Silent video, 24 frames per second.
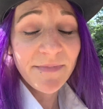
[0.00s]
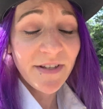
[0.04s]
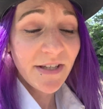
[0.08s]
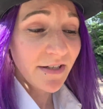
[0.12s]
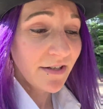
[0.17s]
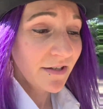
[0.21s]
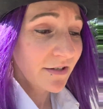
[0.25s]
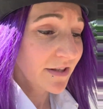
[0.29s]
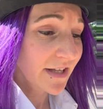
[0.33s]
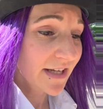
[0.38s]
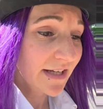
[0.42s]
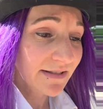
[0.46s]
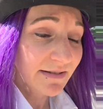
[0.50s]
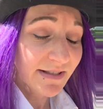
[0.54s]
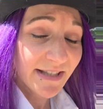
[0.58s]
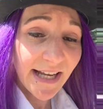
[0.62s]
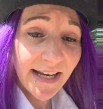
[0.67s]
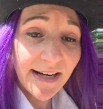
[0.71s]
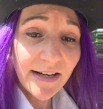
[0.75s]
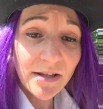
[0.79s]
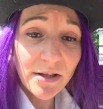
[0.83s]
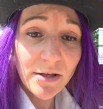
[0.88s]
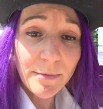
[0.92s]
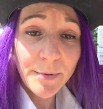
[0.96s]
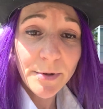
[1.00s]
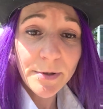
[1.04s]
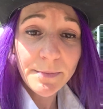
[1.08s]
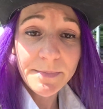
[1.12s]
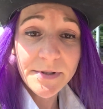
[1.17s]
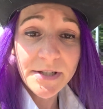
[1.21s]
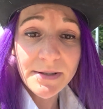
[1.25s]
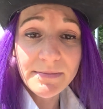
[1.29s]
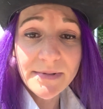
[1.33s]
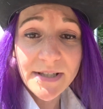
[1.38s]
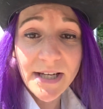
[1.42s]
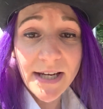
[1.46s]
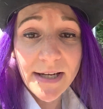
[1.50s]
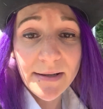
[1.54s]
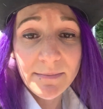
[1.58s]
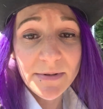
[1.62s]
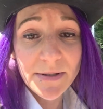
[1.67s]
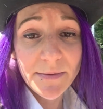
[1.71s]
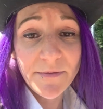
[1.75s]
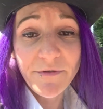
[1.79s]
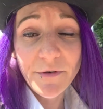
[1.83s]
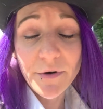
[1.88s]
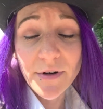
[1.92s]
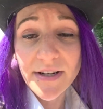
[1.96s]
You know, they stand in their poop
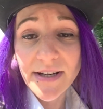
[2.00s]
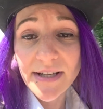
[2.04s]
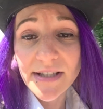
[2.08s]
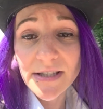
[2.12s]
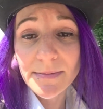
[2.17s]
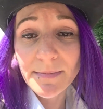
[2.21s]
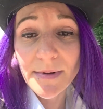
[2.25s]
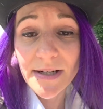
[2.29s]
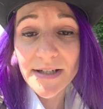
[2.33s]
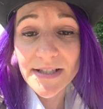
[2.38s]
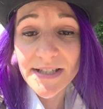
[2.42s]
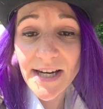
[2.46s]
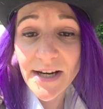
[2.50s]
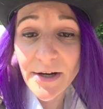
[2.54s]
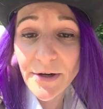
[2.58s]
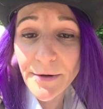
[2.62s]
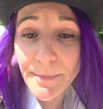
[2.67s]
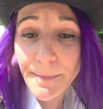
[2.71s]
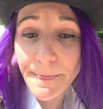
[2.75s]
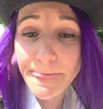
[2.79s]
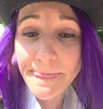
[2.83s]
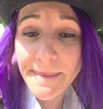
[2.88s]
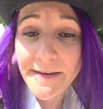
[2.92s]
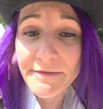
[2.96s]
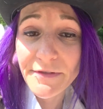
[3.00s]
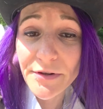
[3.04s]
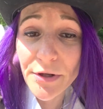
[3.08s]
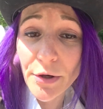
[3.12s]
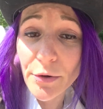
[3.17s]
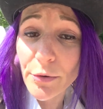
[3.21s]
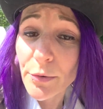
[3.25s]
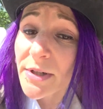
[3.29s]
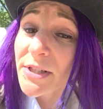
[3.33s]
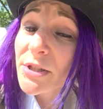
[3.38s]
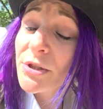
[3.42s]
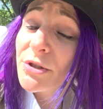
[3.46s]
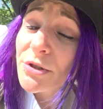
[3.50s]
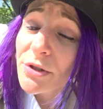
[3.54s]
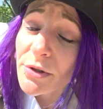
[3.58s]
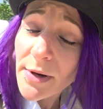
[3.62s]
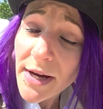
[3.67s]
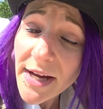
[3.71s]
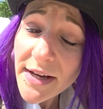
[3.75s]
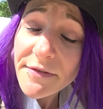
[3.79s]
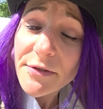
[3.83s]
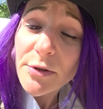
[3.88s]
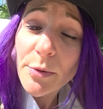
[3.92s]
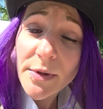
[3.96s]
sometimes before it gets mucked out, even though we do
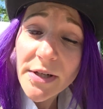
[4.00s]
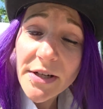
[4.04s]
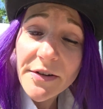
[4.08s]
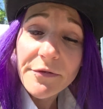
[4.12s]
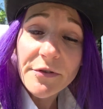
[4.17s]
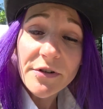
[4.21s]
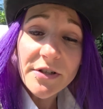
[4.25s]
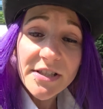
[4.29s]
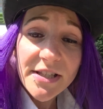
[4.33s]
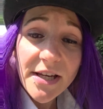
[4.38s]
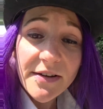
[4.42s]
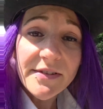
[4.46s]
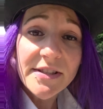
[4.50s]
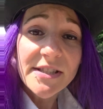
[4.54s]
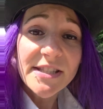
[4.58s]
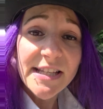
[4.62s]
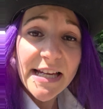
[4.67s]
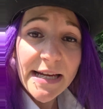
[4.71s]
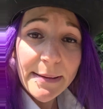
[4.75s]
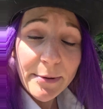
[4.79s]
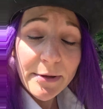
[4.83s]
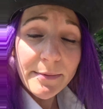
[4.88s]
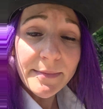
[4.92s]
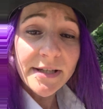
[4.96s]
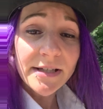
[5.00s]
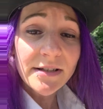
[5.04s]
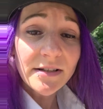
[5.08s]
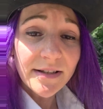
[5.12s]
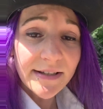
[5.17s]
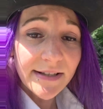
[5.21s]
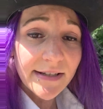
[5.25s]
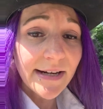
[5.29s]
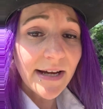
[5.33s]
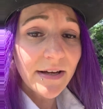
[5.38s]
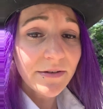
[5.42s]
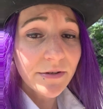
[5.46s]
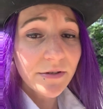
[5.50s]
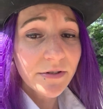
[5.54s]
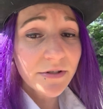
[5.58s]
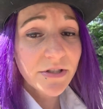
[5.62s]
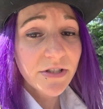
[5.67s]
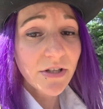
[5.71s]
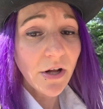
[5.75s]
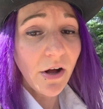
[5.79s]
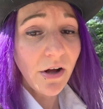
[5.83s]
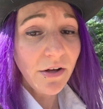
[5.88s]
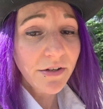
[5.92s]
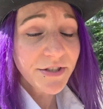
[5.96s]
have 24/7 stablemen clean out those
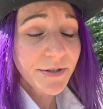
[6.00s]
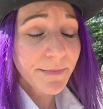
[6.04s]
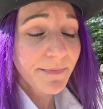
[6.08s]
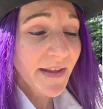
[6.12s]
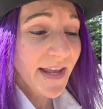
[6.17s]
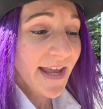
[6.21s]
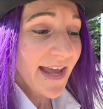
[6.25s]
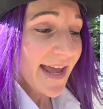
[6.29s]
stalls.